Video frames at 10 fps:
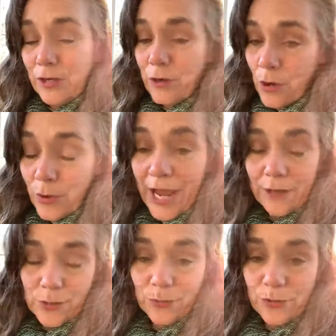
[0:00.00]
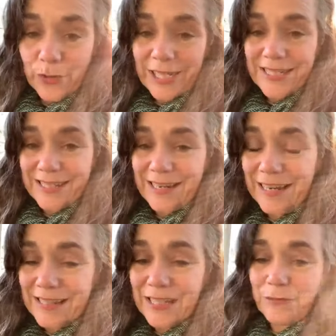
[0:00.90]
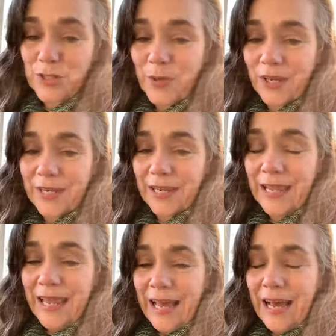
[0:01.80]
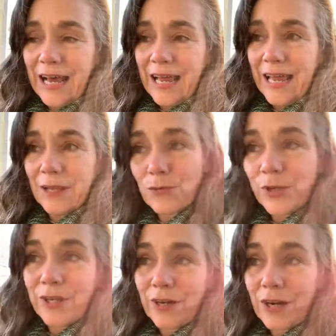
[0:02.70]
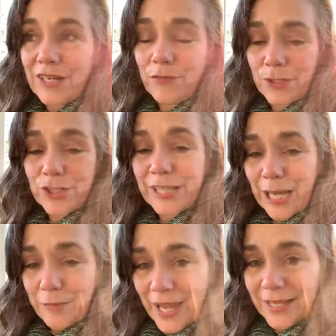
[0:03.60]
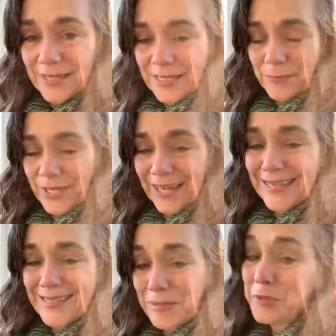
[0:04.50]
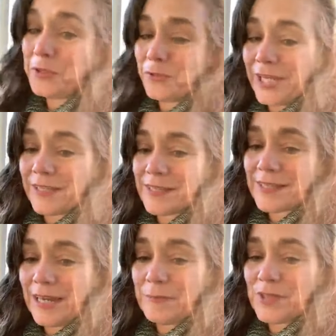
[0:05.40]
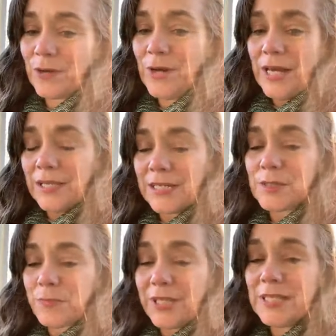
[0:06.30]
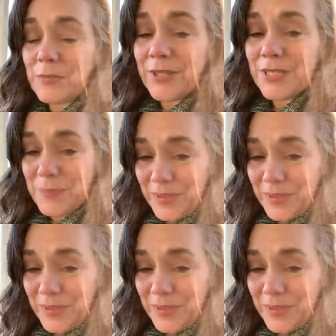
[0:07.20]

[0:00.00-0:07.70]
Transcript: known household addresses in Ossining responding. And we are unfortunately on pace to be a similar rate this time. So let's please, please,